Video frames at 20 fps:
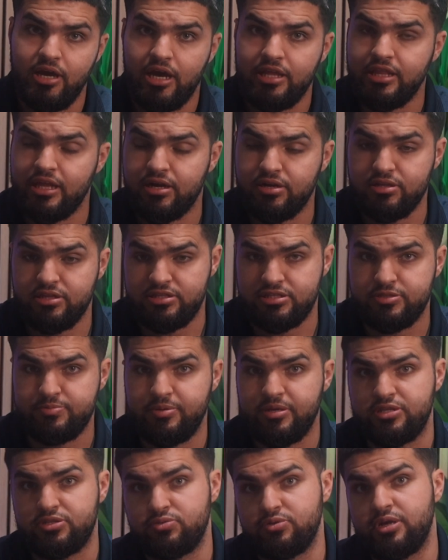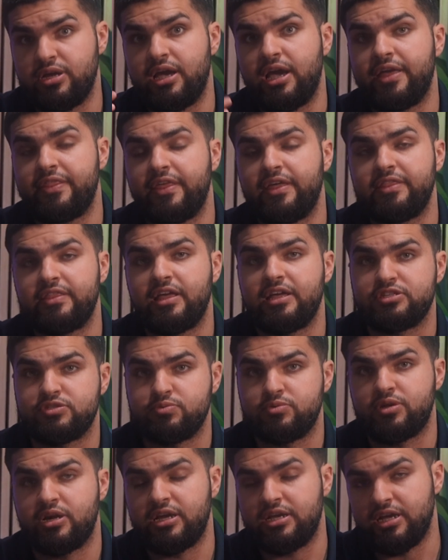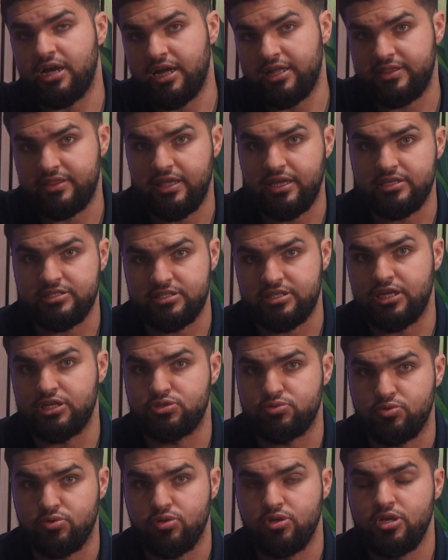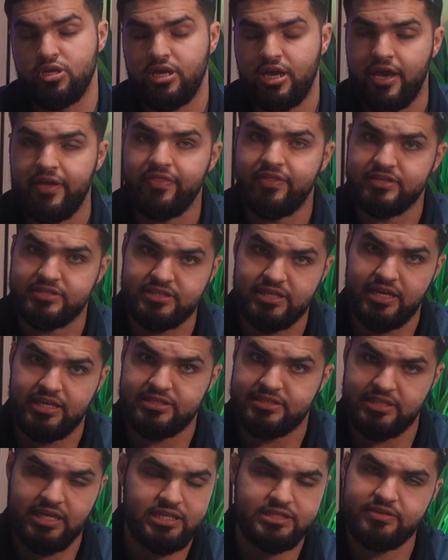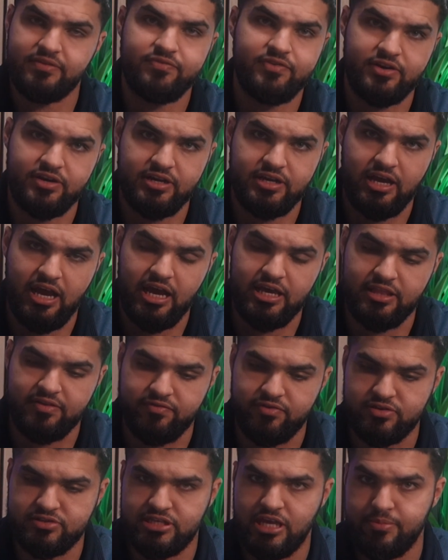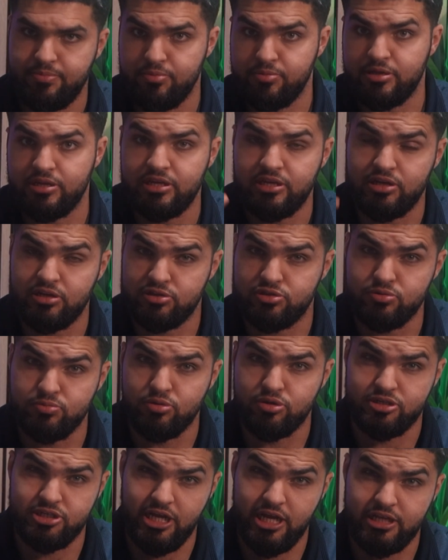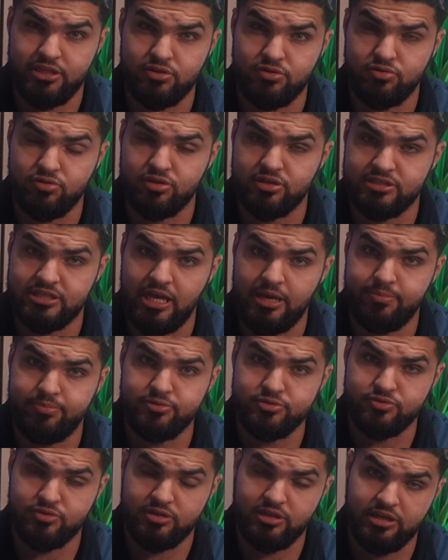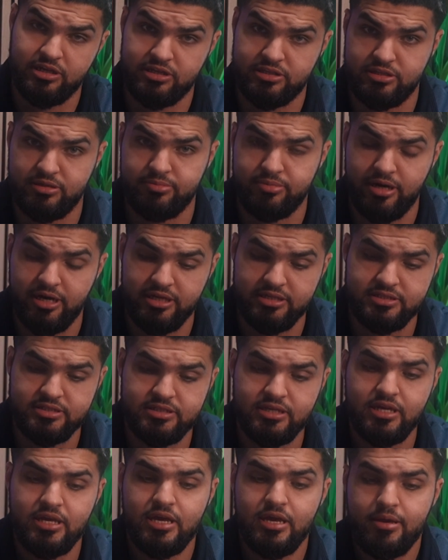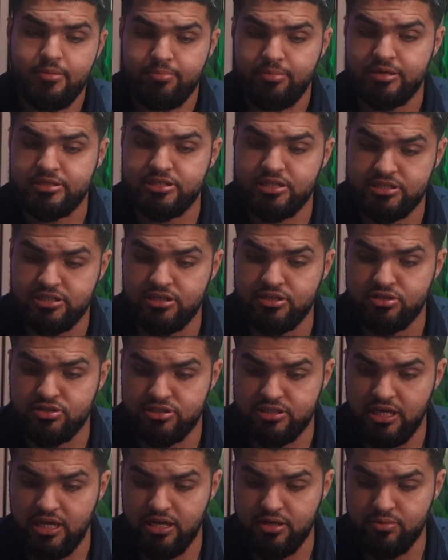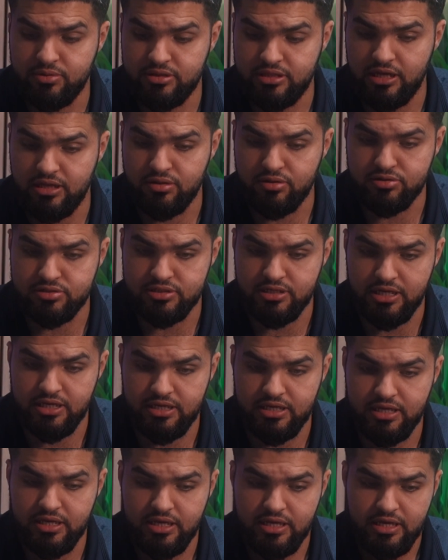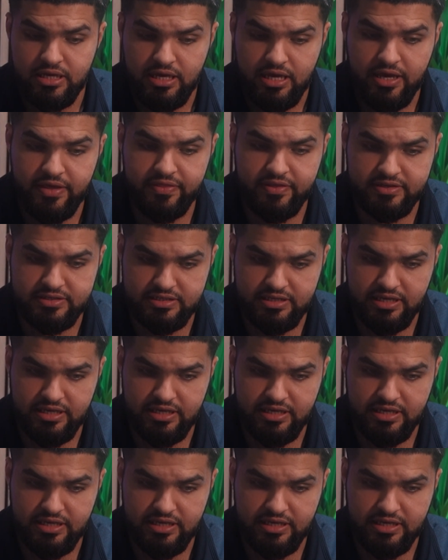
a Letterly to speak to it, and then that's where I got that schedule in this case. That's a very high level example. We're going to get into more technical examples related to brands, but just understanding what that looks like in this